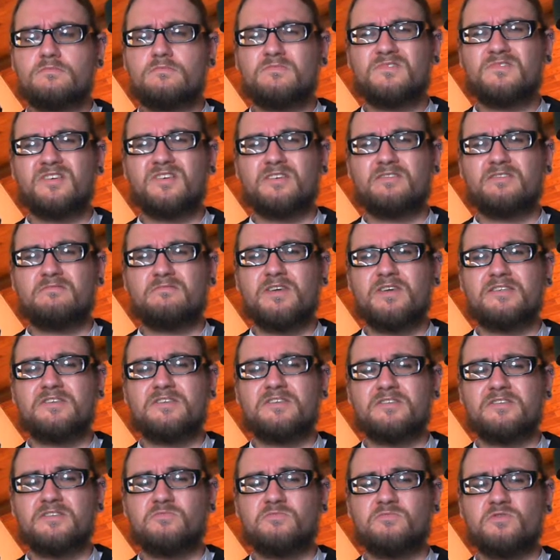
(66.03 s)
Well, I guess
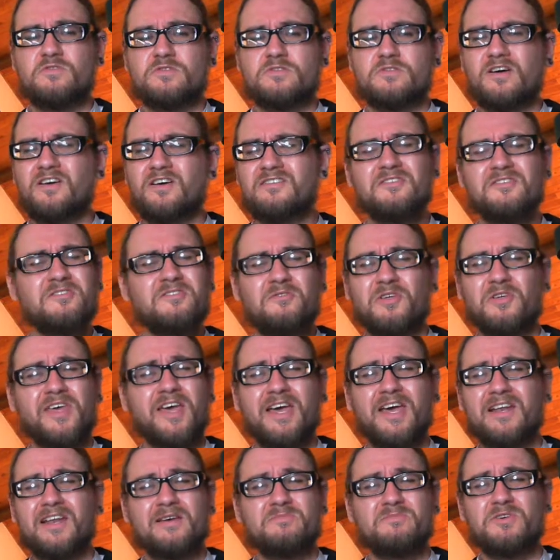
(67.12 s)
it's a sports car. I don't know what the
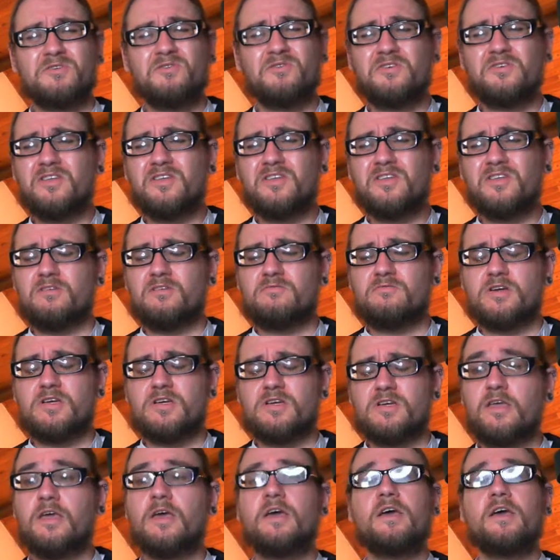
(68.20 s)
hell I'm talking about,
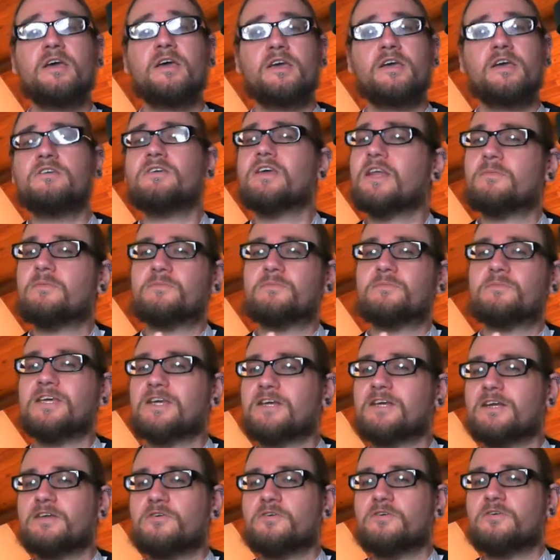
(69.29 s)
really. You get a
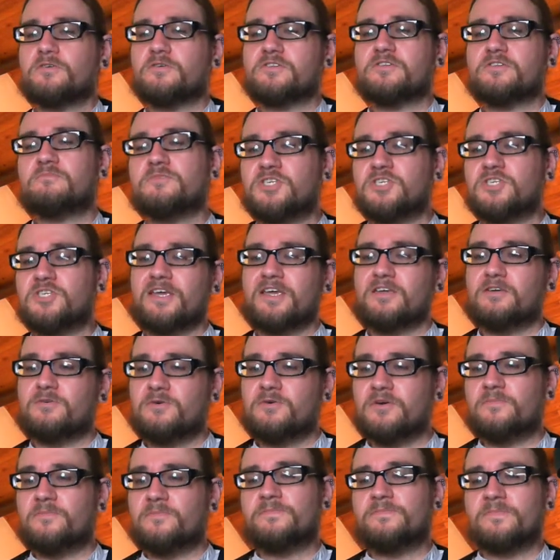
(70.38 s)
particularly awesome
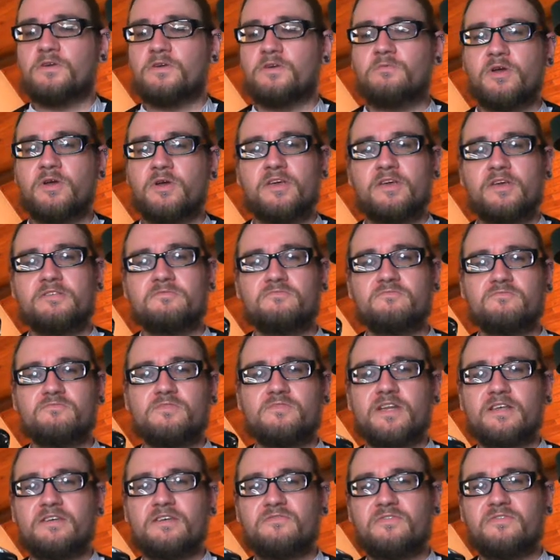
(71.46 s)
Jaguar with
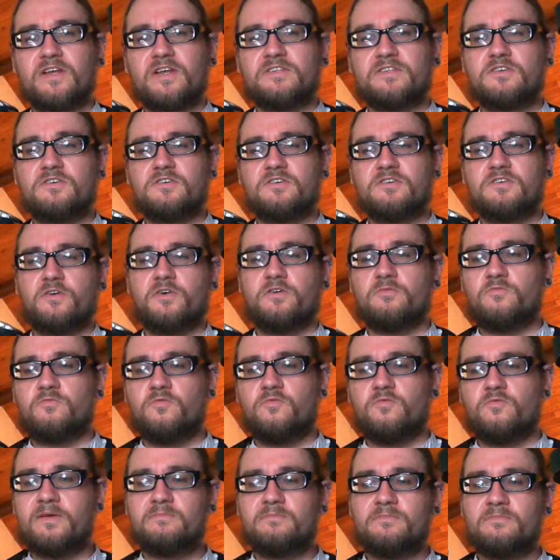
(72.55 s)
really fancy chrome
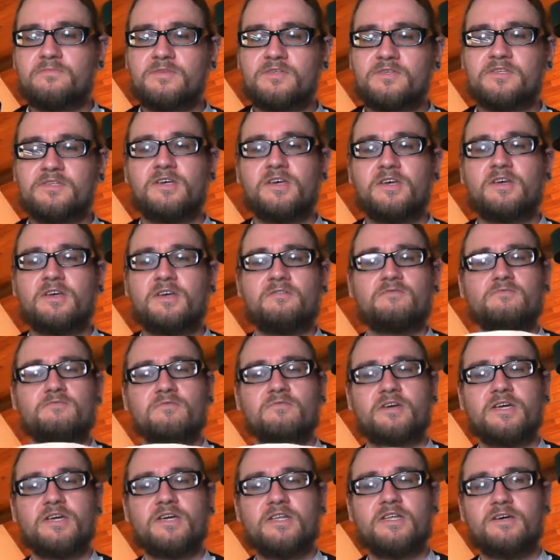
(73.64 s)
rims,
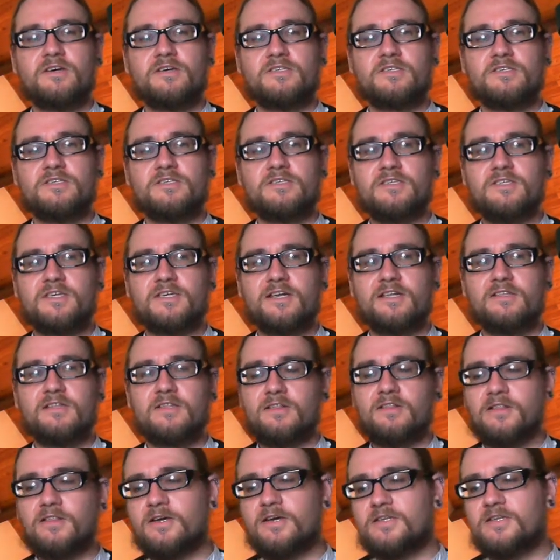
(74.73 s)
really nice detail in the
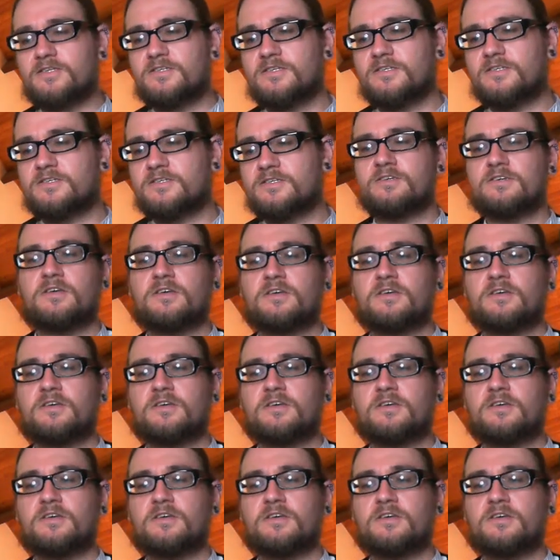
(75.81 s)
lights.